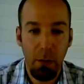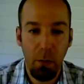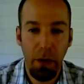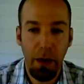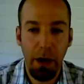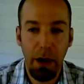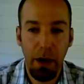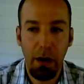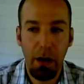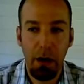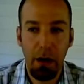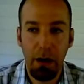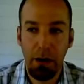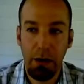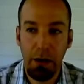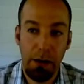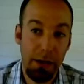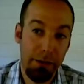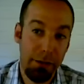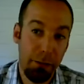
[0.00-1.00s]

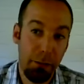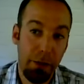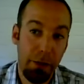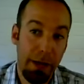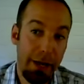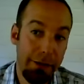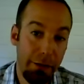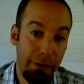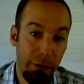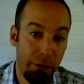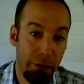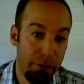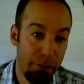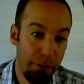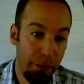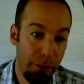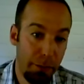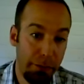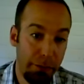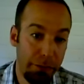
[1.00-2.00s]
And it's what I do
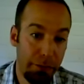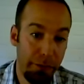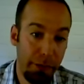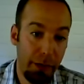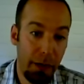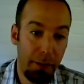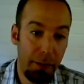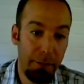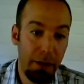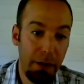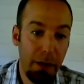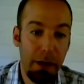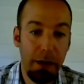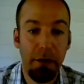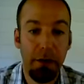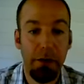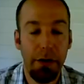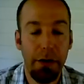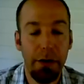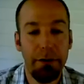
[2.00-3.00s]
personally. I mean, I
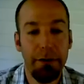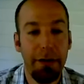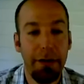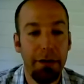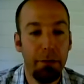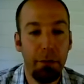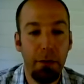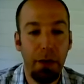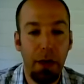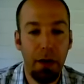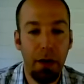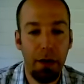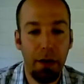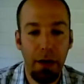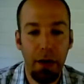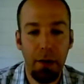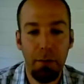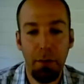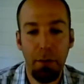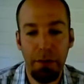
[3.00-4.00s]
create a test blog.
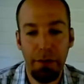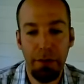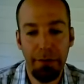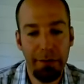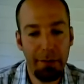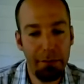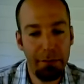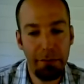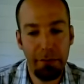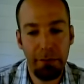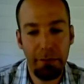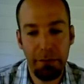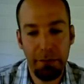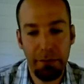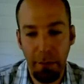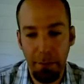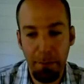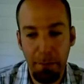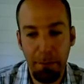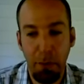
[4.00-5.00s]
I put in some
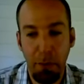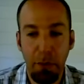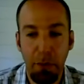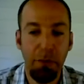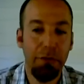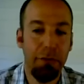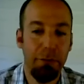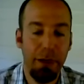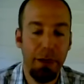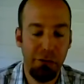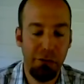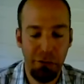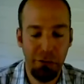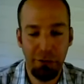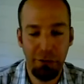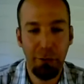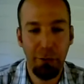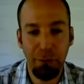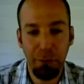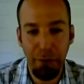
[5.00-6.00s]
dummy posts, make sure
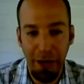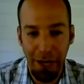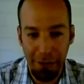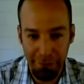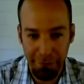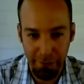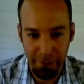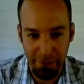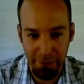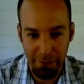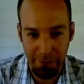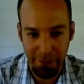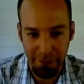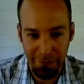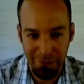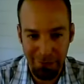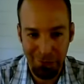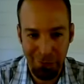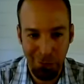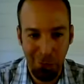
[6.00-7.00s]
it's on private,
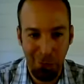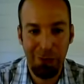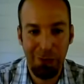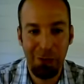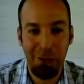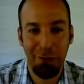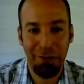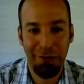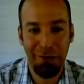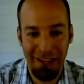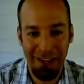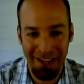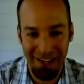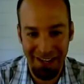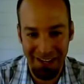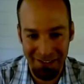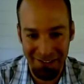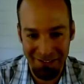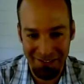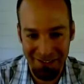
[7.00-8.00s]
so only you're seeing
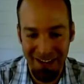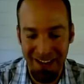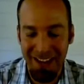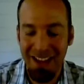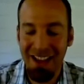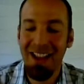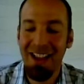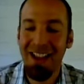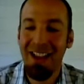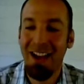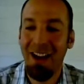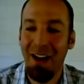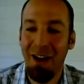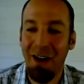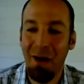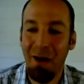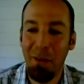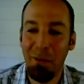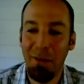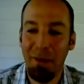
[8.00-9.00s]
it.
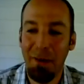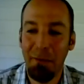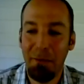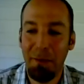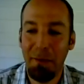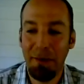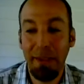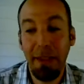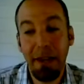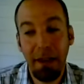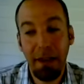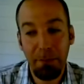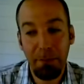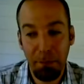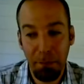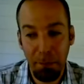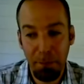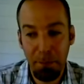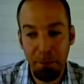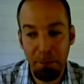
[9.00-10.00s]
But then I
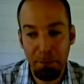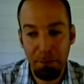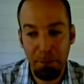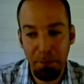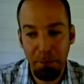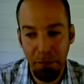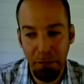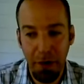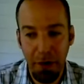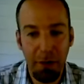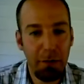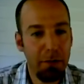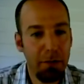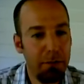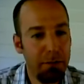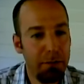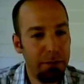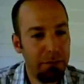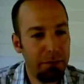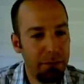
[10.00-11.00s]
start
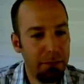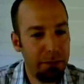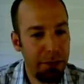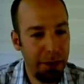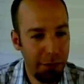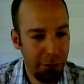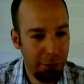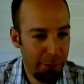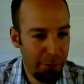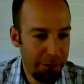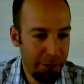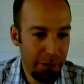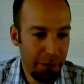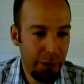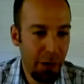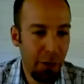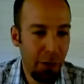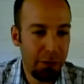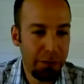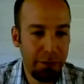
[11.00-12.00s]
tinkering with the
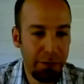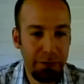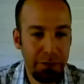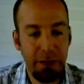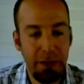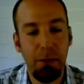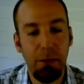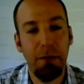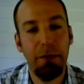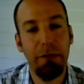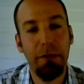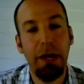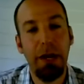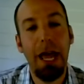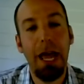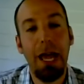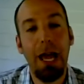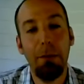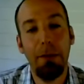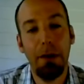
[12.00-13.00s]
code to see what's going
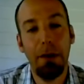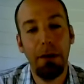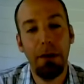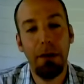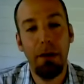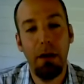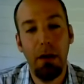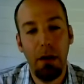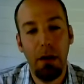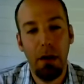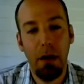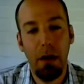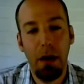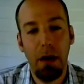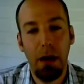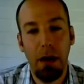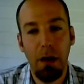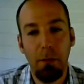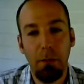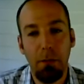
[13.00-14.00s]
to happen.
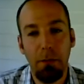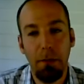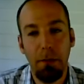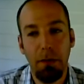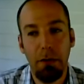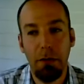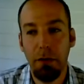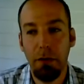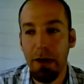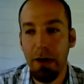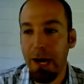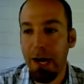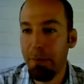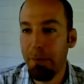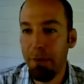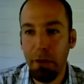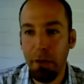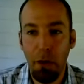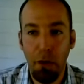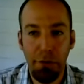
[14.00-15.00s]
Grab
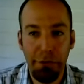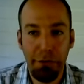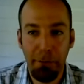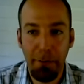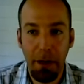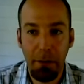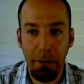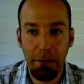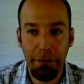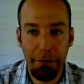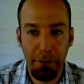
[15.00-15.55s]
the code from my